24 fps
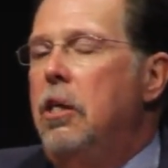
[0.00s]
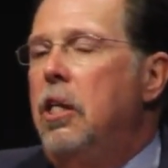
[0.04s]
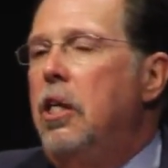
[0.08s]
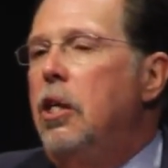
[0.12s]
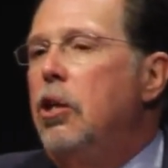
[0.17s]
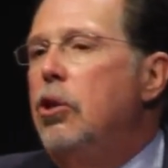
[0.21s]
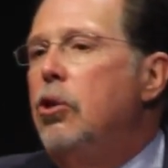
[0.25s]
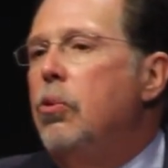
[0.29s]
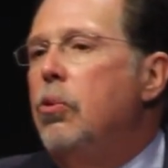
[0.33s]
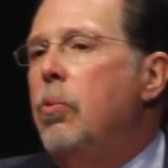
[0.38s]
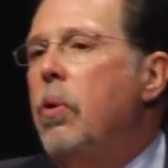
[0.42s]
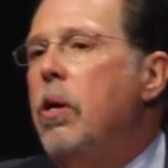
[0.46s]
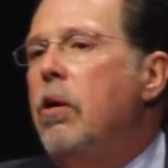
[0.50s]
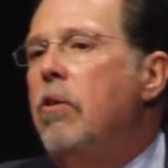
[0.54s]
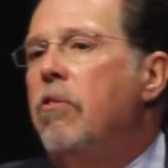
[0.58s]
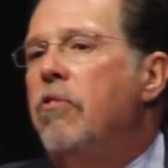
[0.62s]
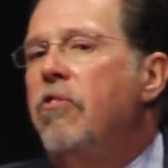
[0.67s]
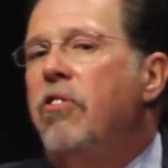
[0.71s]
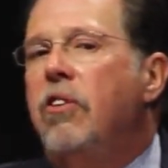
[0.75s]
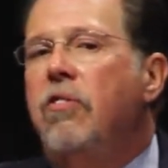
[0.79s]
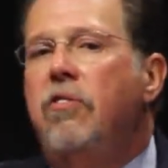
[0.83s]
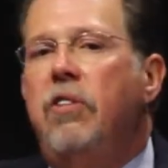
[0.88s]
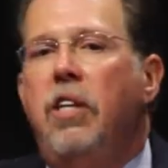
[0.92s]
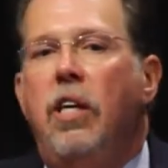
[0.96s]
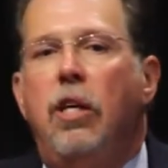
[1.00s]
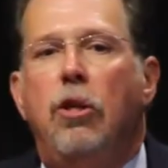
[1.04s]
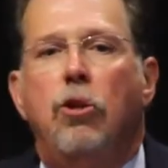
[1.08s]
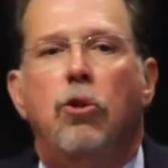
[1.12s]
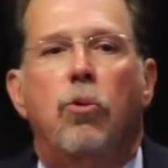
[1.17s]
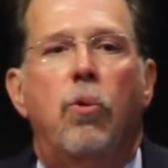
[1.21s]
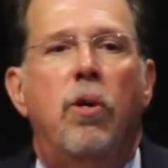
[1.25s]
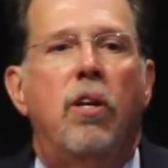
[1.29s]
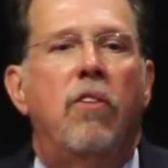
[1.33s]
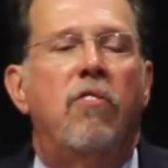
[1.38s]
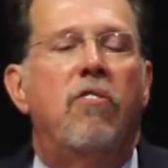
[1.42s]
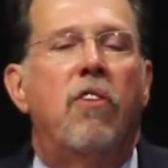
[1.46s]
10, 12, 15,
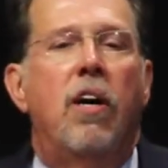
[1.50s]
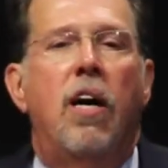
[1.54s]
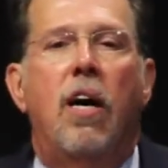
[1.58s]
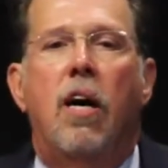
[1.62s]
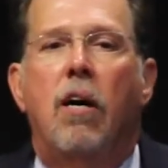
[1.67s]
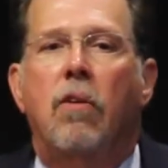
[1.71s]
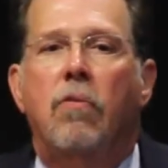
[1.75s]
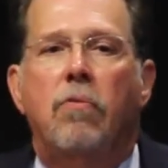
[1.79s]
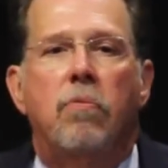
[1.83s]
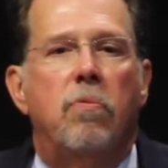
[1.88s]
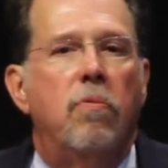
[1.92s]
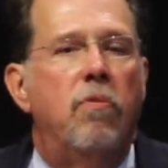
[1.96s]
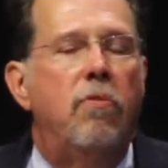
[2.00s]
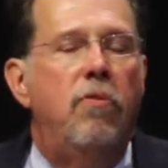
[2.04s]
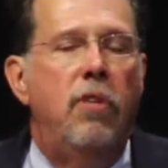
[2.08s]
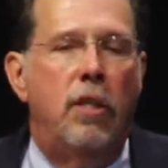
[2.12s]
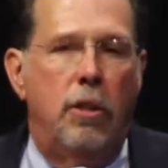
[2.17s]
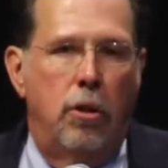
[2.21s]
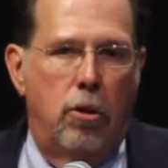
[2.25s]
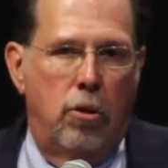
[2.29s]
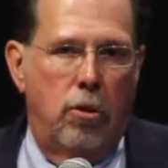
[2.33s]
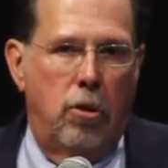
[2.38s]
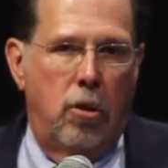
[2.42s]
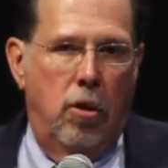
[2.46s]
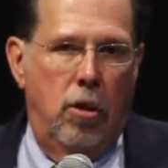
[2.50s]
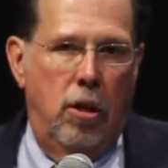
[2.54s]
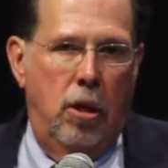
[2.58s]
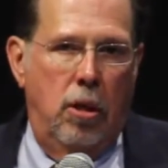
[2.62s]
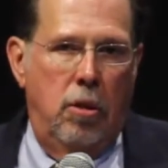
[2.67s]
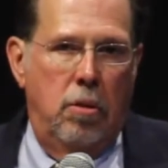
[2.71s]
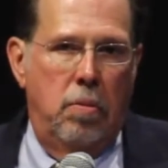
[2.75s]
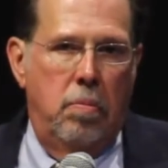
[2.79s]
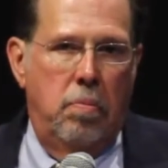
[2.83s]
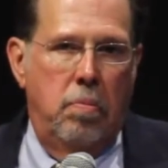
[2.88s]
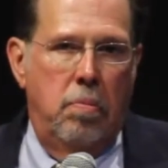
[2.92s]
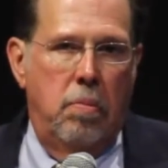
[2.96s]
25 vendors on it,